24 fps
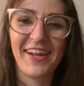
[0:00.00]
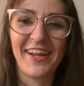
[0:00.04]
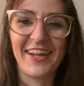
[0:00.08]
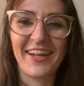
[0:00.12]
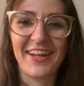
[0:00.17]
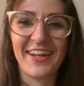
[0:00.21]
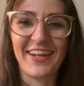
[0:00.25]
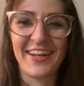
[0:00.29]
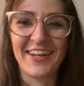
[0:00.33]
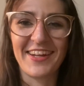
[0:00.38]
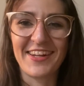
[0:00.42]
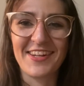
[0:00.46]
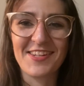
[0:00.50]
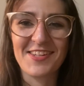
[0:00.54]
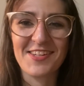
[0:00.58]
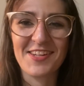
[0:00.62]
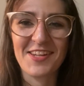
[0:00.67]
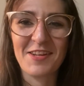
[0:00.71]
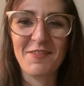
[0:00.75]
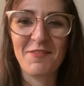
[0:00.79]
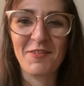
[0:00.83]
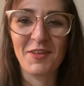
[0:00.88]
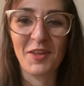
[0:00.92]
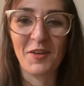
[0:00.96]
And
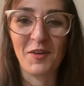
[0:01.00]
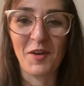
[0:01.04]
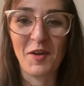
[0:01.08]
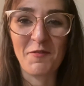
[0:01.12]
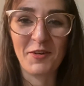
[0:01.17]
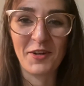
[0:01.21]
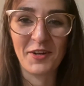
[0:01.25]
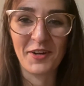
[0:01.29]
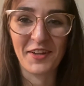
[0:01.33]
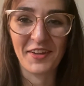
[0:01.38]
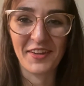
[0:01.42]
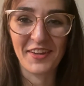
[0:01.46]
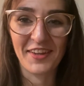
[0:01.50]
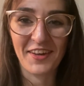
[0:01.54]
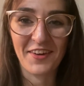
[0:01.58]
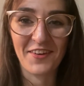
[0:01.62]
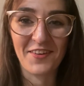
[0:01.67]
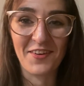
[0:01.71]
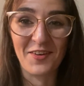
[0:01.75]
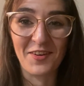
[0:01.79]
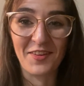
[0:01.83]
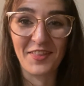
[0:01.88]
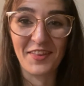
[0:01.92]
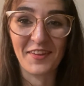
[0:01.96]
even though I put it out like
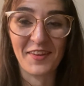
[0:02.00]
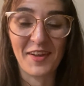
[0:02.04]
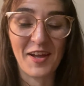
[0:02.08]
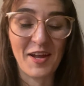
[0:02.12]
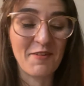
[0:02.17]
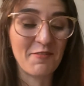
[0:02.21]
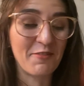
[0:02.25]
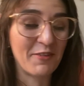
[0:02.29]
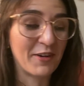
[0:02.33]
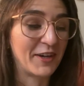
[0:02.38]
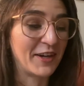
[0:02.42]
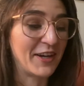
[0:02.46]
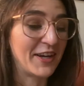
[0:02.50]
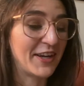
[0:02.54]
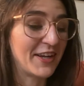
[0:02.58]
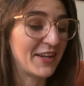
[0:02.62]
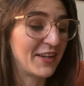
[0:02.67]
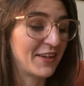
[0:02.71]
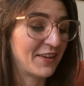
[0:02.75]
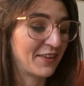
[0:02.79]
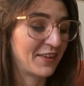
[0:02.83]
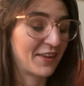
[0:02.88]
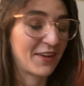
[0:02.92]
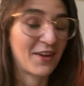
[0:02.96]
on a
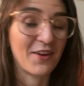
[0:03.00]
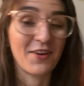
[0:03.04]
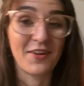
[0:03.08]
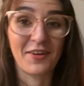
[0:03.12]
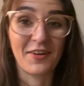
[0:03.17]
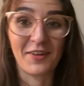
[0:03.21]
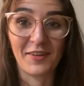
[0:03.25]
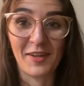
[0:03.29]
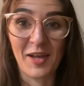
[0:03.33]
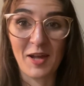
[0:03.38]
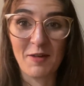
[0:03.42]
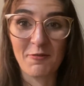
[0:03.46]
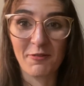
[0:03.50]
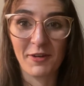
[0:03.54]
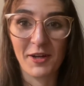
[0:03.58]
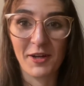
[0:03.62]
library